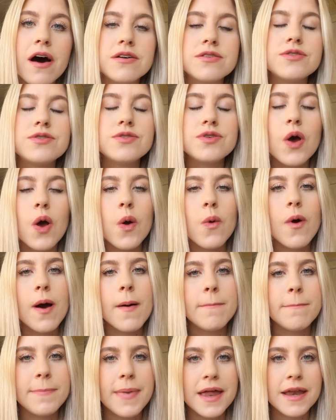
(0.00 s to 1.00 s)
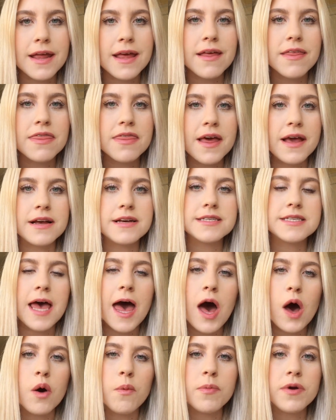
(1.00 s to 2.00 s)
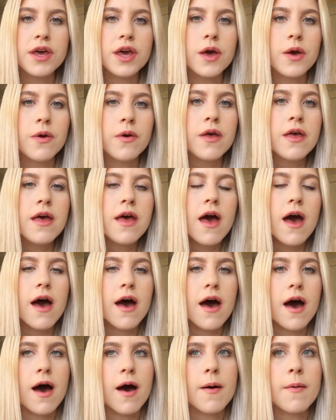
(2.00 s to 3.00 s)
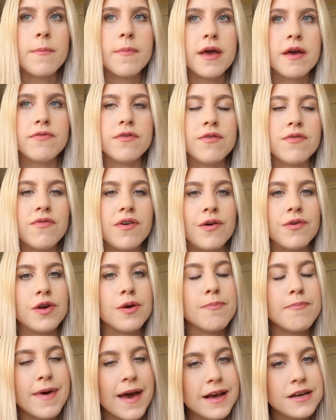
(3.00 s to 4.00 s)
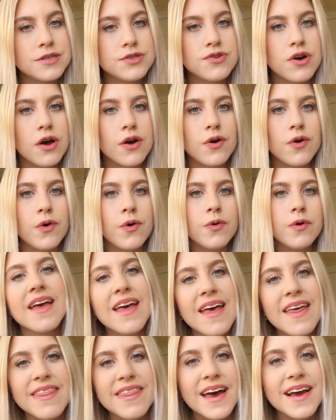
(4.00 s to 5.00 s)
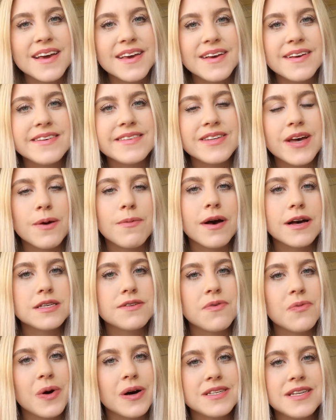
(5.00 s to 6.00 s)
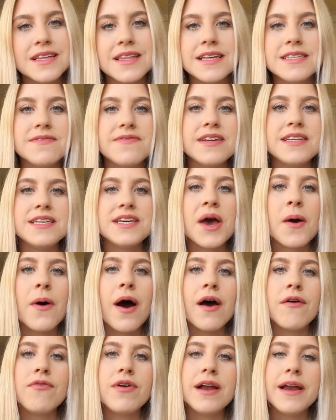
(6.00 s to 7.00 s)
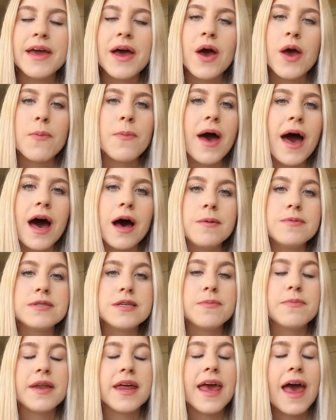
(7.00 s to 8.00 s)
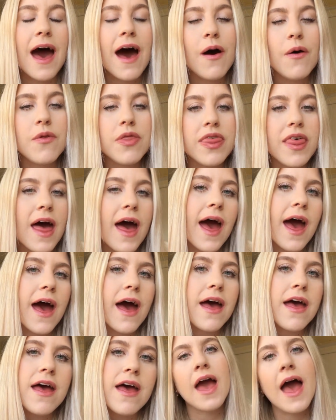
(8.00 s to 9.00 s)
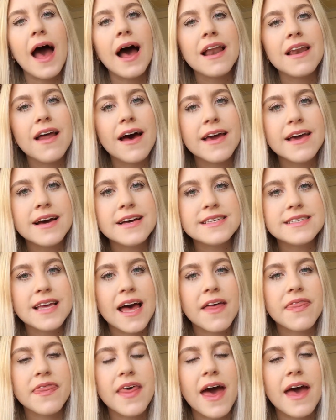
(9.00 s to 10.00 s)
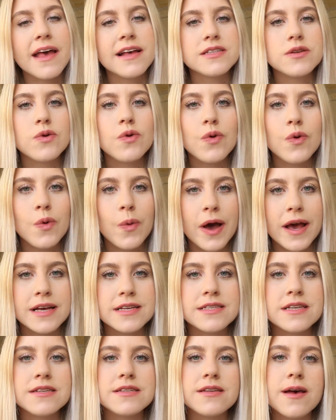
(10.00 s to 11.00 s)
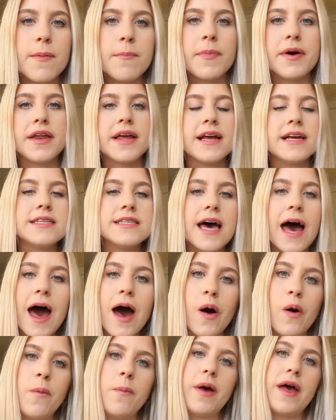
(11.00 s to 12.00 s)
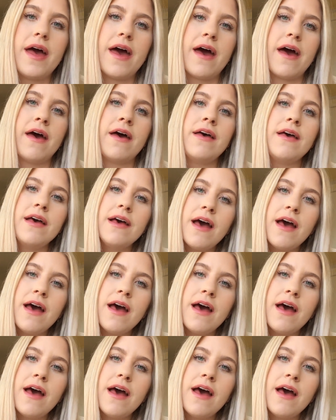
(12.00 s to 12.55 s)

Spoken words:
are so many things to help you if you feel you may struggle. Thank you so much for watching this video. I really hope it helps somebody out there. And like I said, there is always somebody to help here.